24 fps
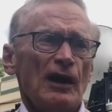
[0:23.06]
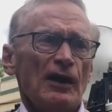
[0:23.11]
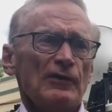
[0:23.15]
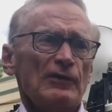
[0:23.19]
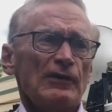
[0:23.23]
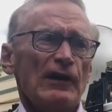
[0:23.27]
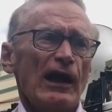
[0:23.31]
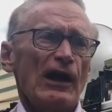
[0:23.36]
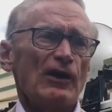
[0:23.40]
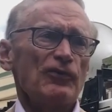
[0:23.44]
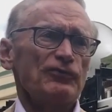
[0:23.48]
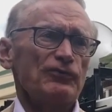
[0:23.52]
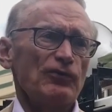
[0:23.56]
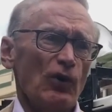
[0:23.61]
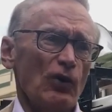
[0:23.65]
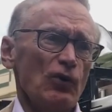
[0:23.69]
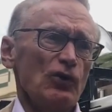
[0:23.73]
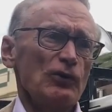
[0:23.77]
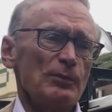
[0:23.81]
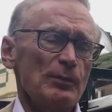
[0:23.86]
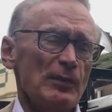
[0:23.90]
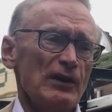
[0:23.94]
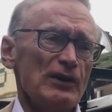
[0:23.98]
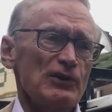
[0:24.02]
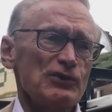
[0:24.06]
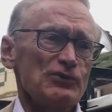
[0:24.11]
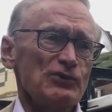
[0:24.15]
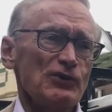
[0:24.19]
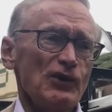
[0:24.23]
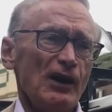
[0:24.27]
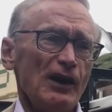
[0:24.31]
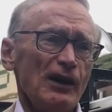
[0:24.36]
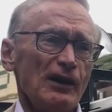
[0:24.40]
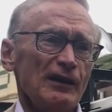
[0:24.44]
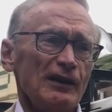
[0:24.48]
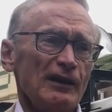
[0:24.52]
that our Foreign
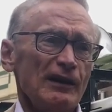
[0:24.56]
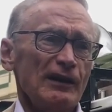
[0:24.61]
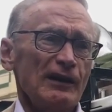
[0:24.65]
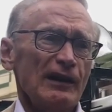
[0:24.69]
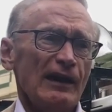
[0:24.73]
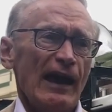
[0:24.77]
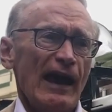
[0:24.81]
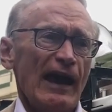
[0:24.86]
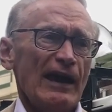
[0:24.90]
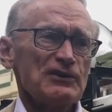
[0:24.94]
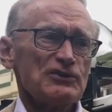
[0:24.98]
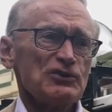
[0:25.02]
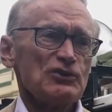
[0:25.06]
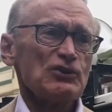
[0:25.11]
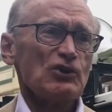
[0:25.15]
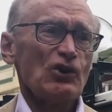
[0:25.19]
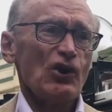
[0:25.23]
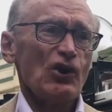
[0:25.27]
Minister hasn't